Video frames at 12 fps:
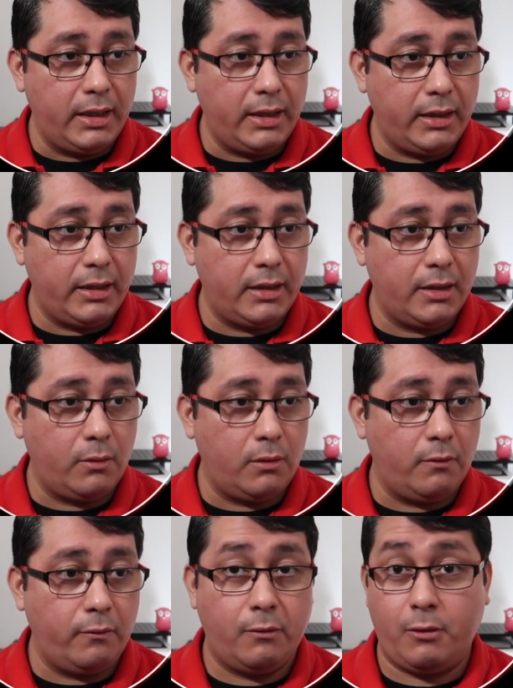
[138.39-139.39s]
uh,
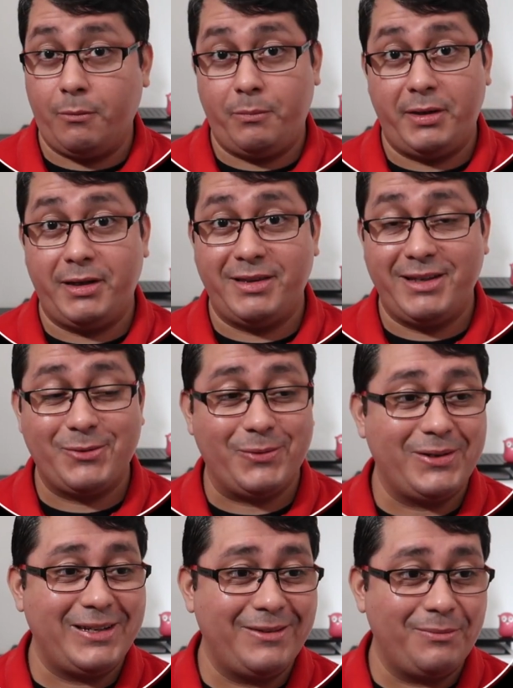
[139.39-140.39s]
completing this
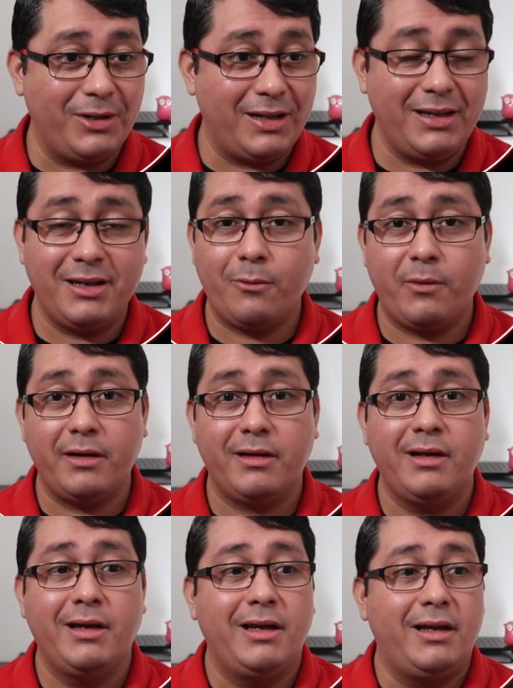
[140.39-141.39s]
one. But either way,
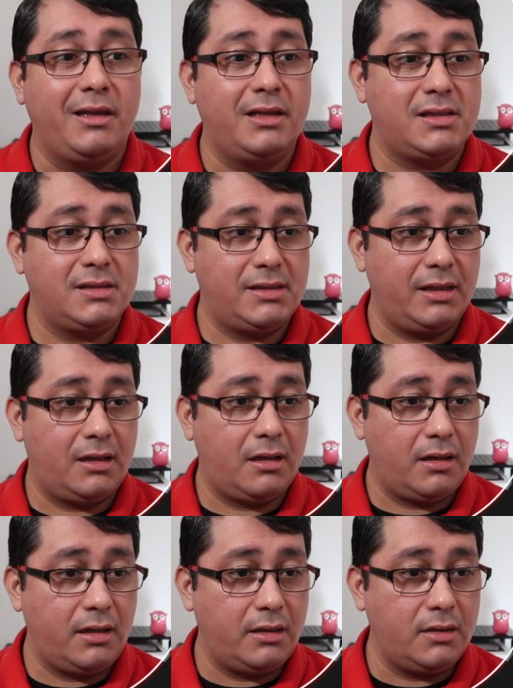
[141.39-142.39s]
this is the
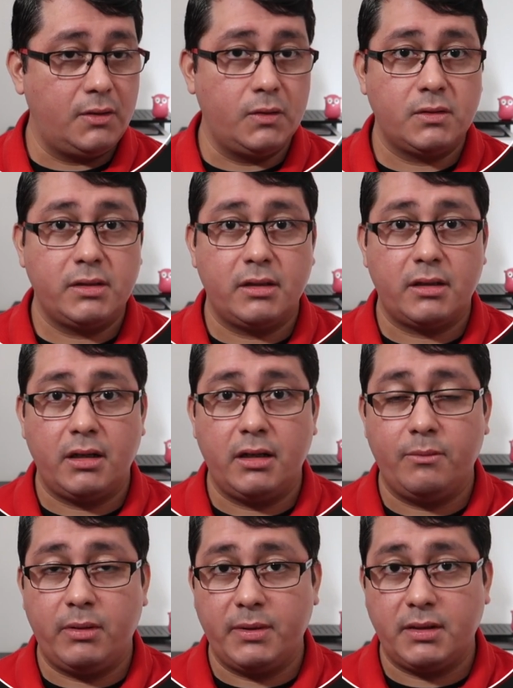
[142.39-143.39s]
current user
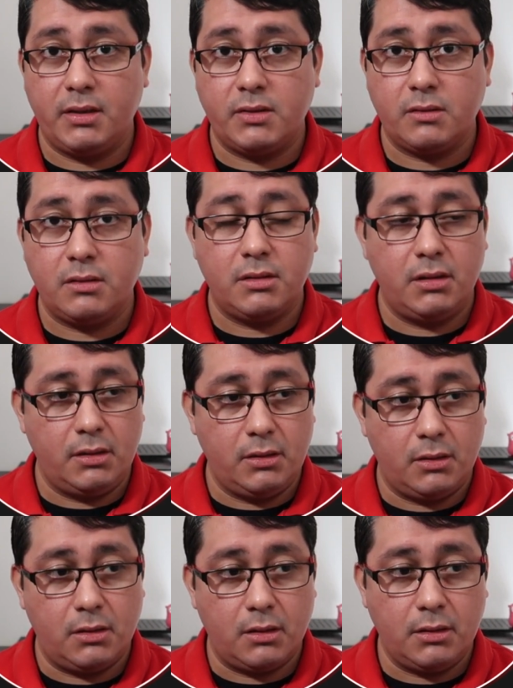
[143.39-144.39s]
implementation, the
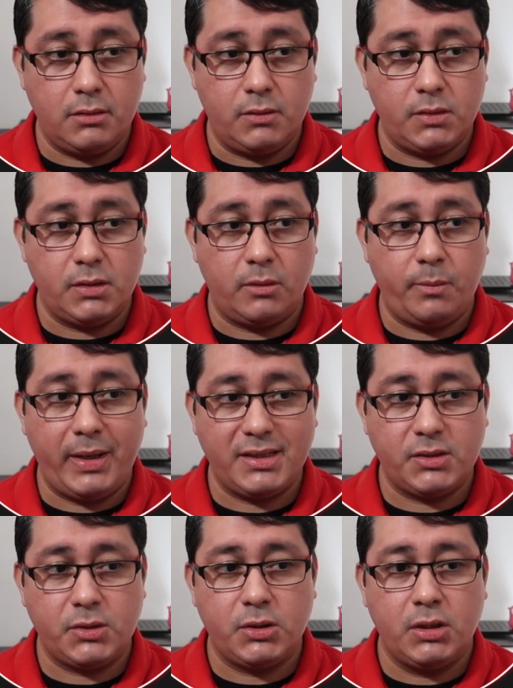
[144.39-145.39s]
current user
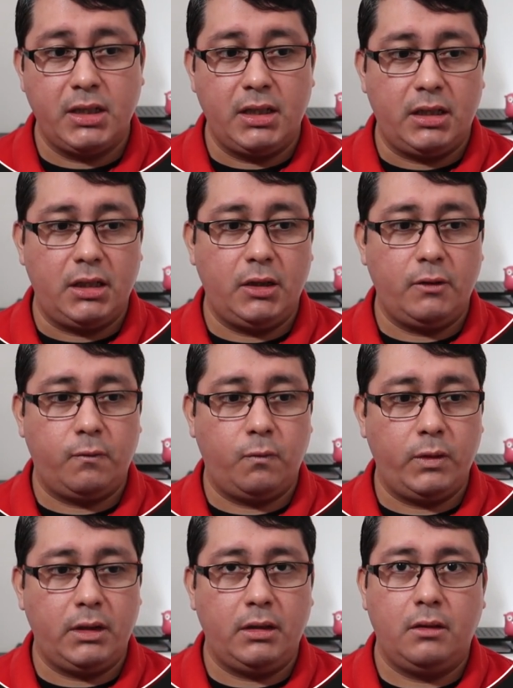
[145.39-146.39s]
message. If
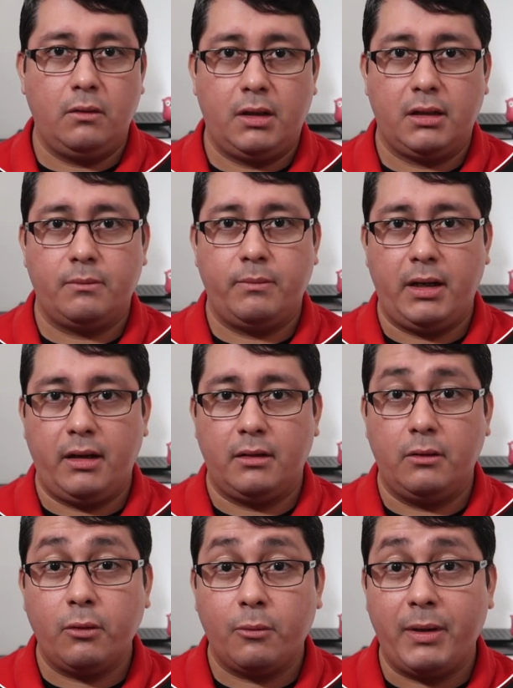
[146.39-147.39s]
we look at uh,
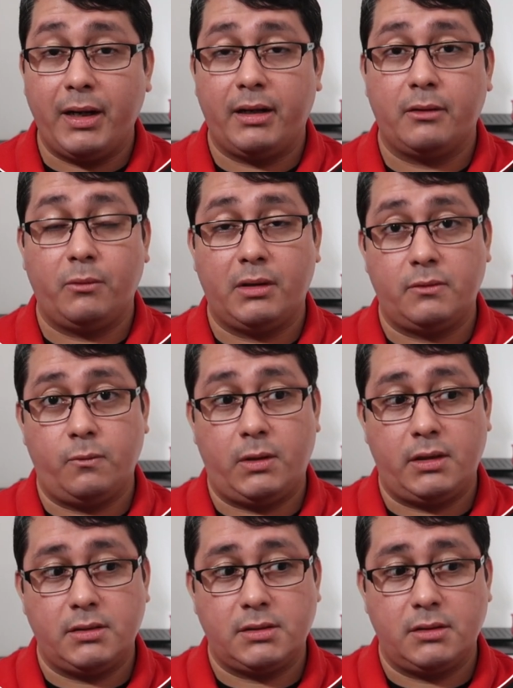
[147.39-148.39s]
look back at what
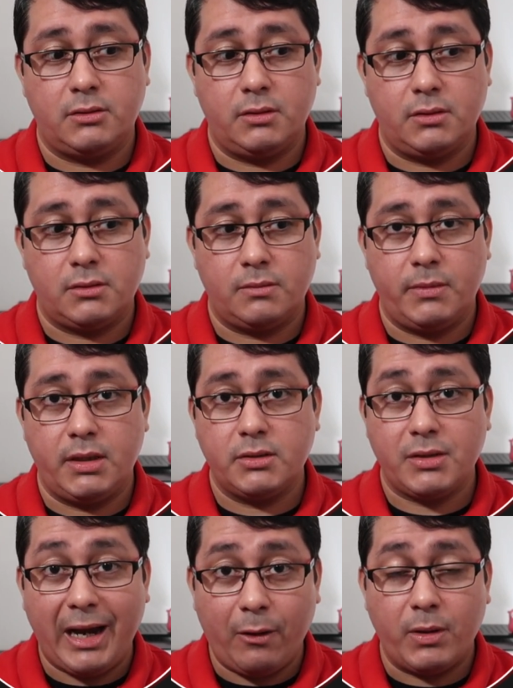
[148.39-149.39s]
was just
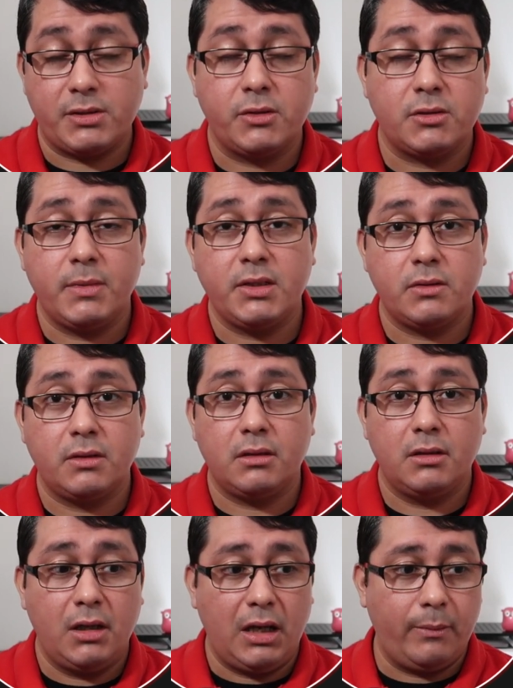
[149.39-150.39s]
mentioned, I was just
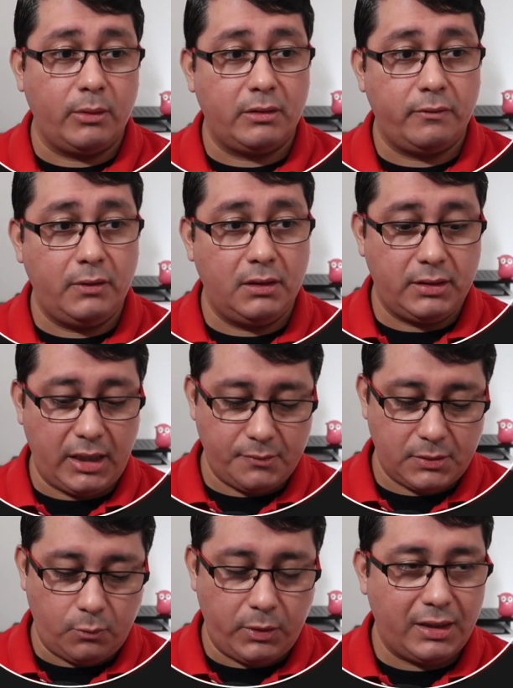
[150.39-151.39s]
mentioning about the field
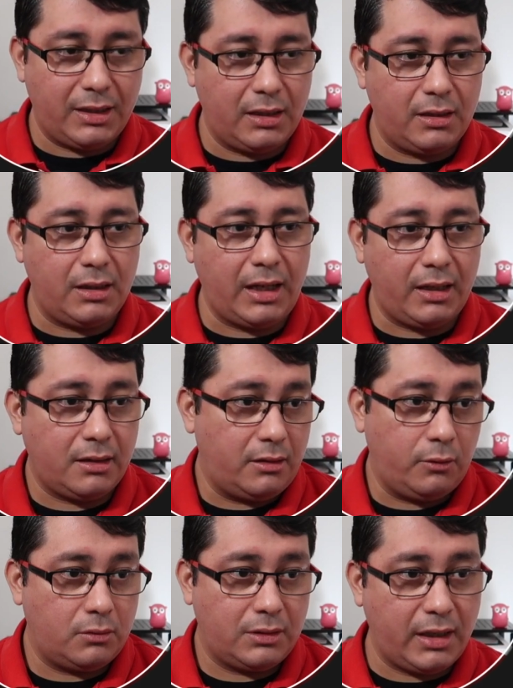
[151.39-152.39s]
types, we can add
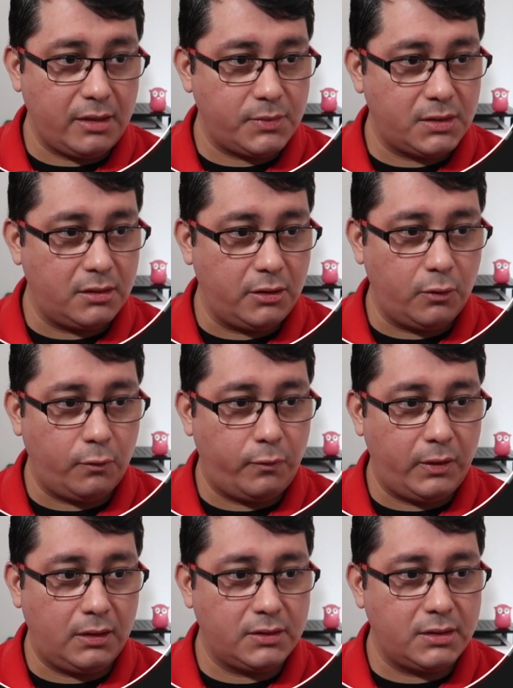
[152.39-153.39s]
new types, new
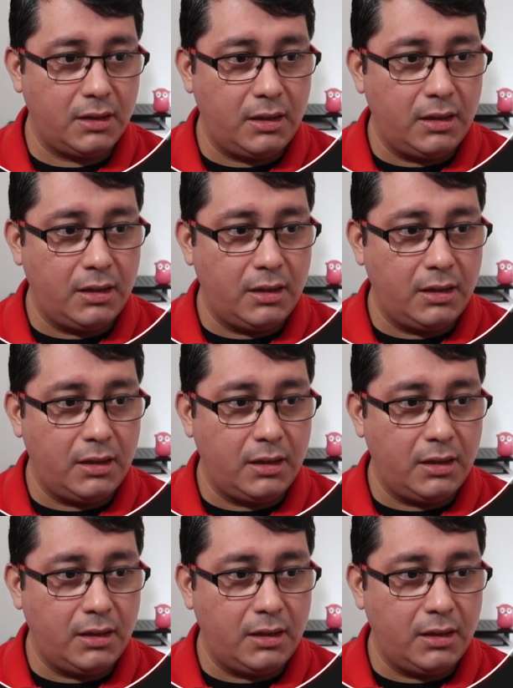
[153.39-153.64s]
fields